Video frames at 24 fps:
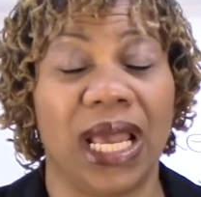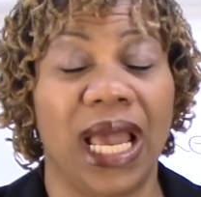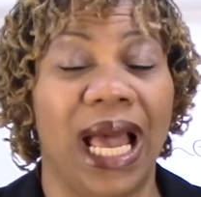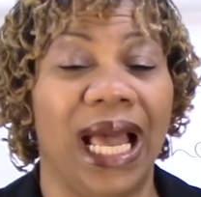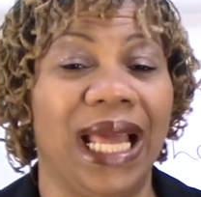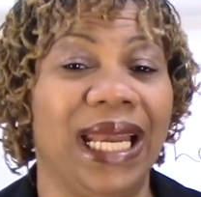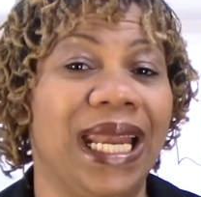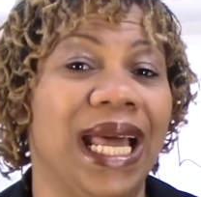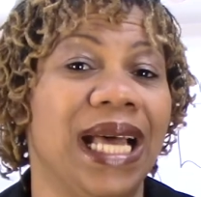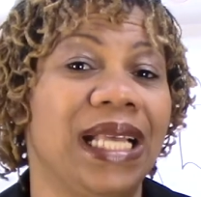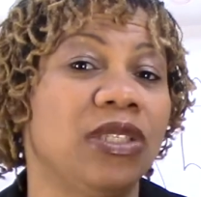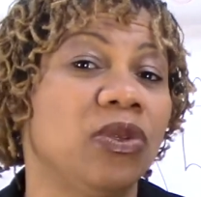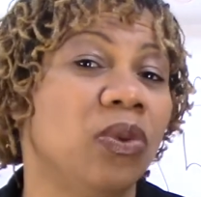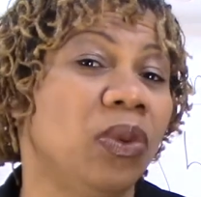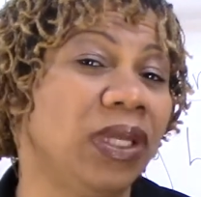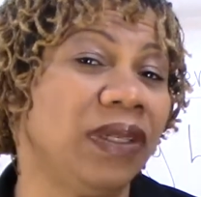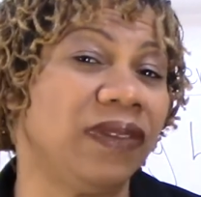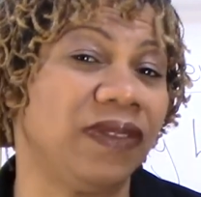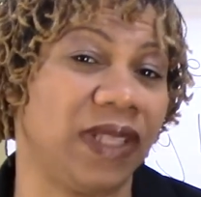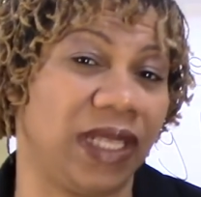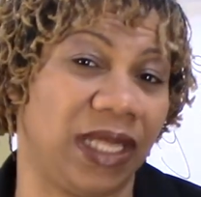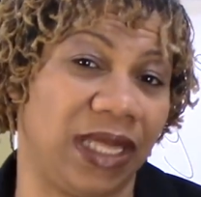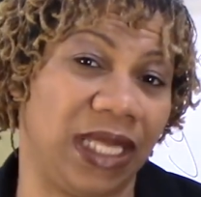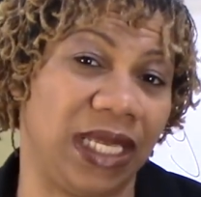And that's one
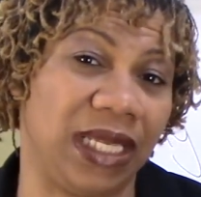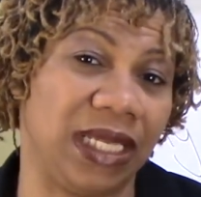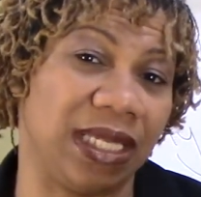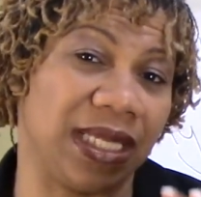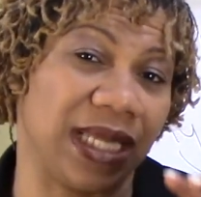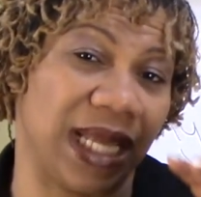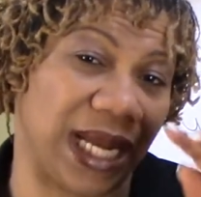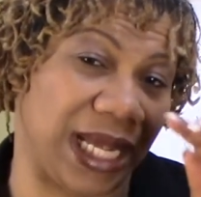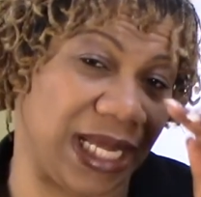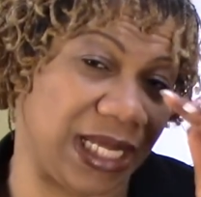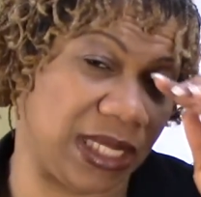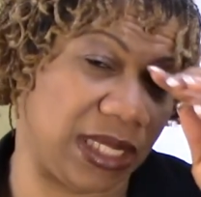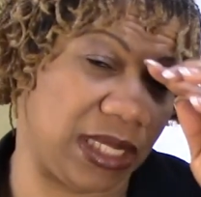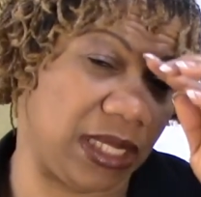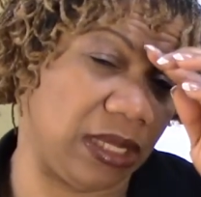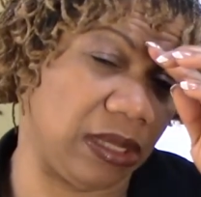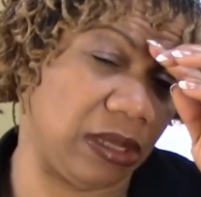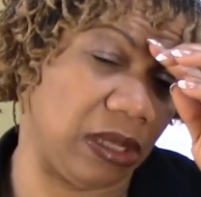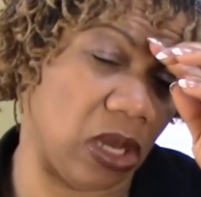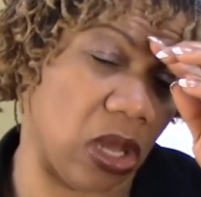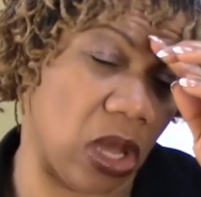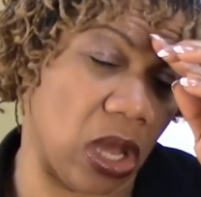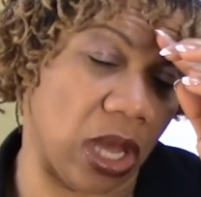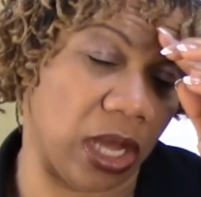of the things that I see a
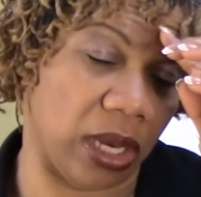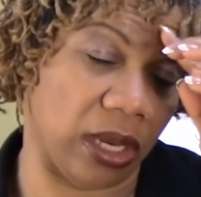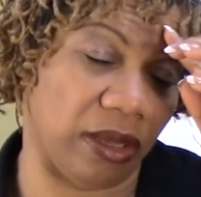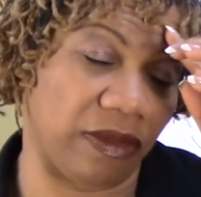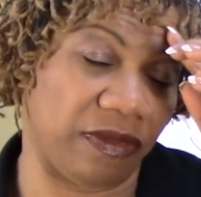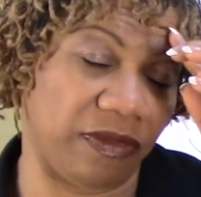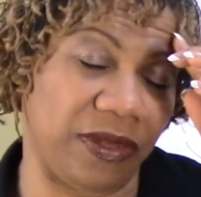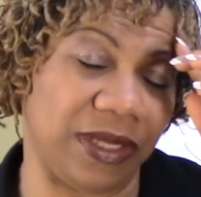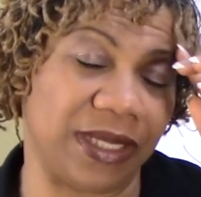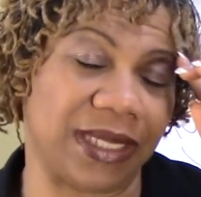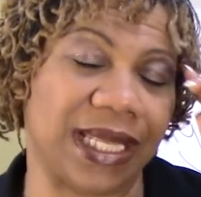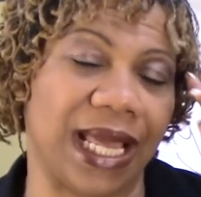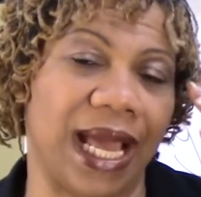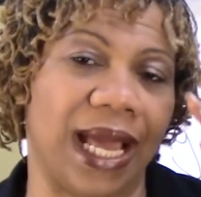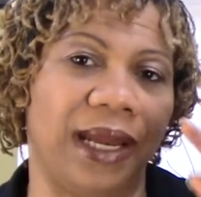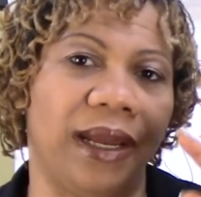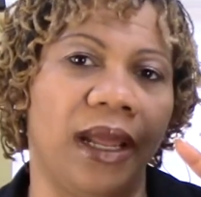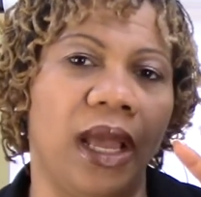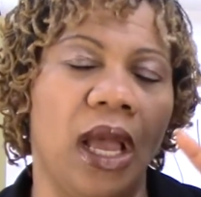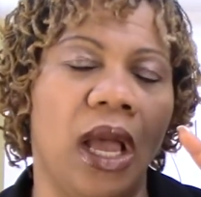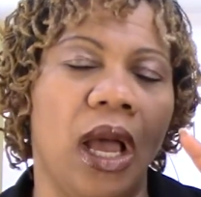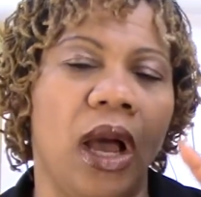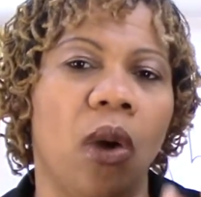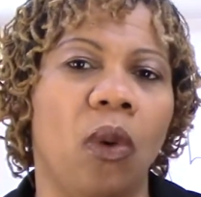lot of, is
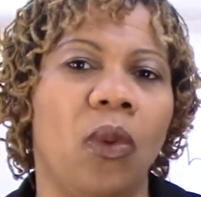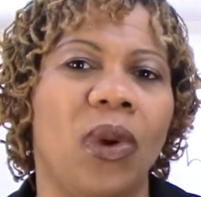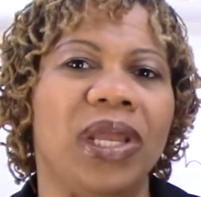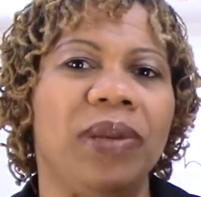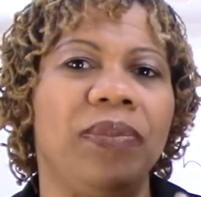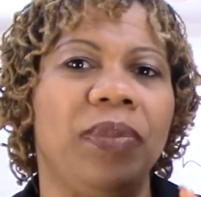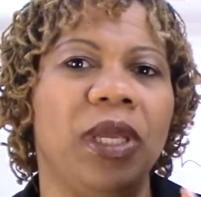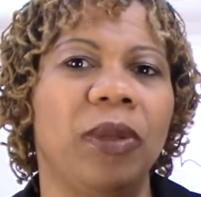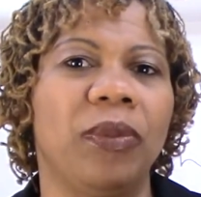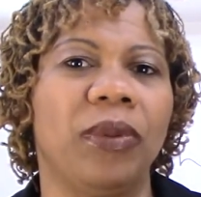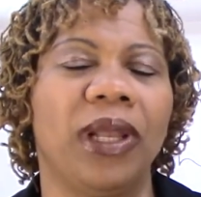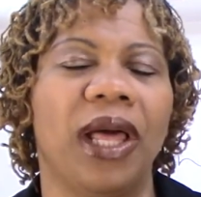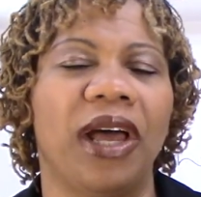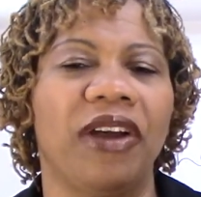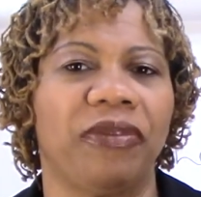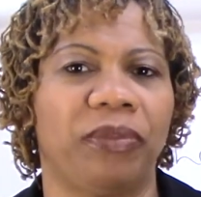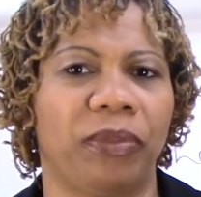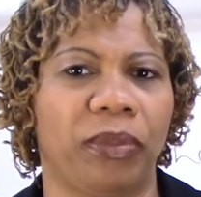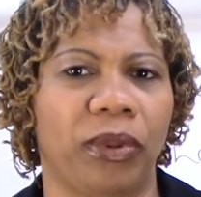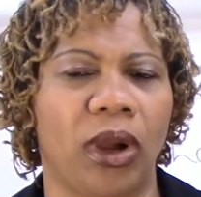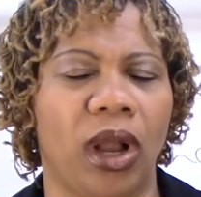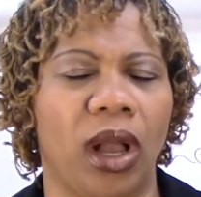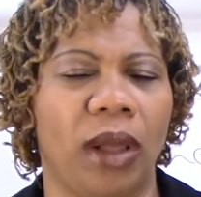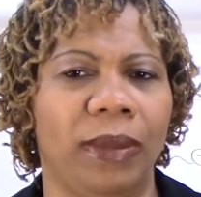that when people have
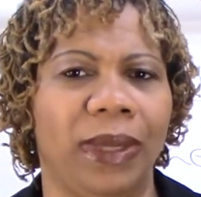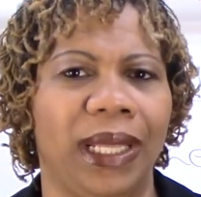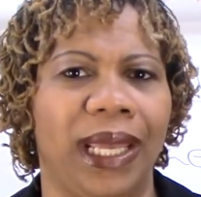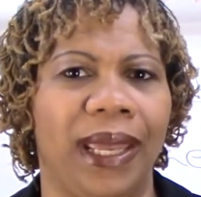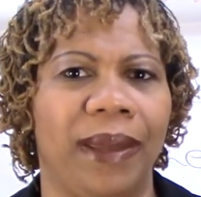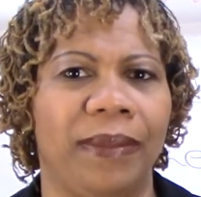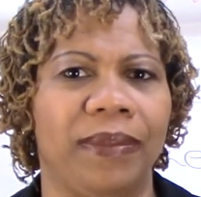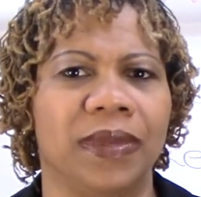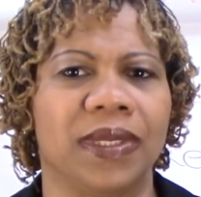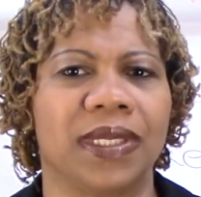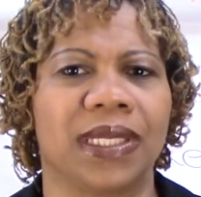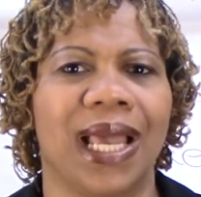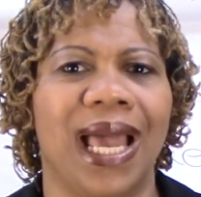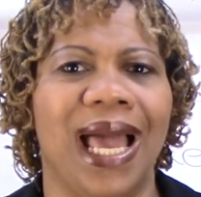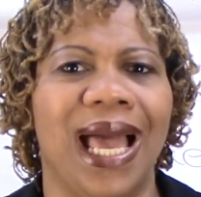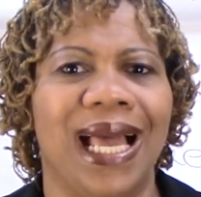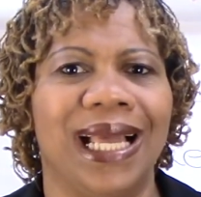problems,